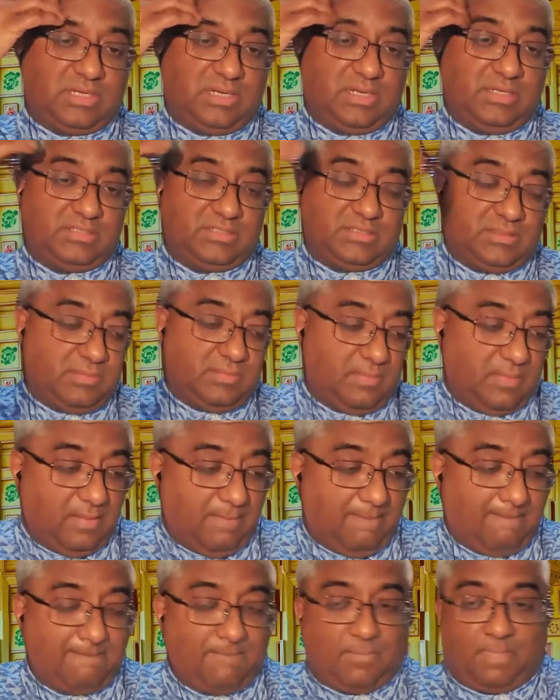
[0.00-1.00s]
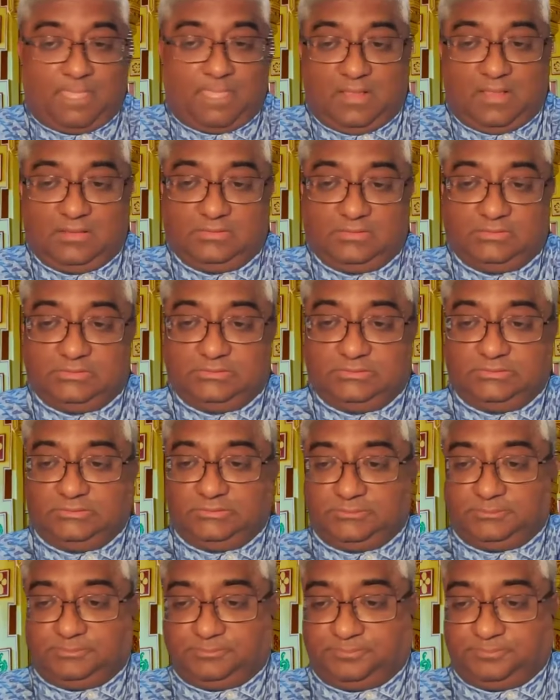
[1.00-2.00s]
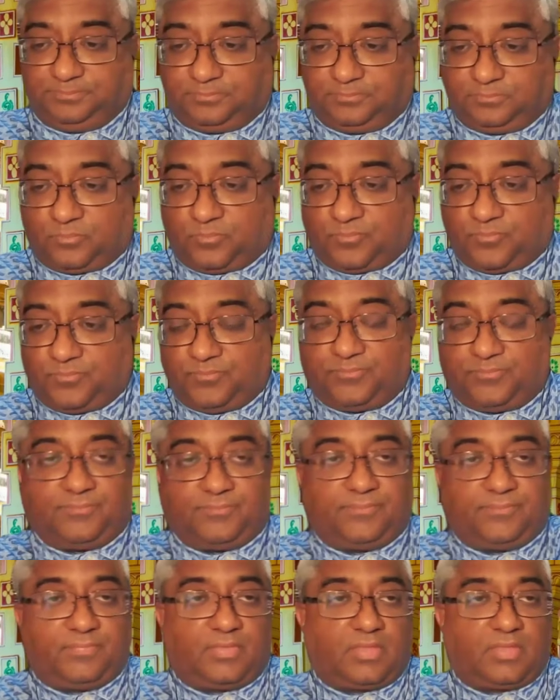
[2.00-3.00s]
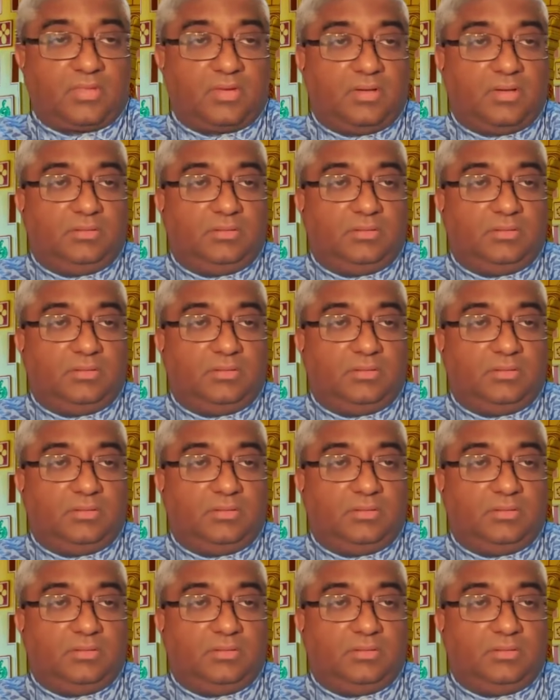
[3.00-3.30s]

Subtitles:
I'll wrap it up in a few minutes, and I won't show